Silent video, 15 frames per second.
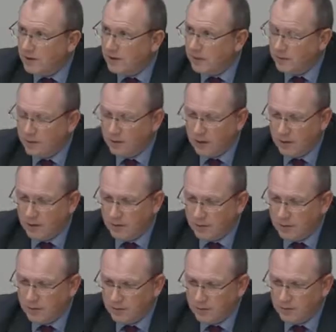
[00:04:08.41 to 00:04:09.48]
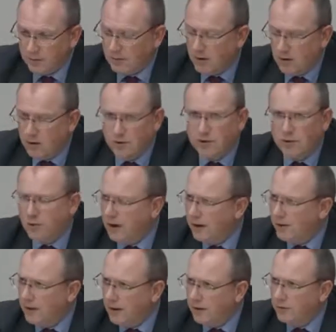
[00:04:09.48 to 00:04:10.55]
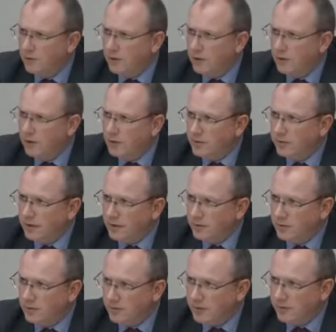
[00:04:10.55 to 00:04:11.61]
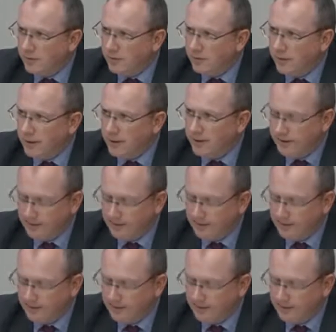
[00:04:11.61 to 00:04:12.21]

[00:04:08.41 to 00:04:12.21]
so July, end of July 2015.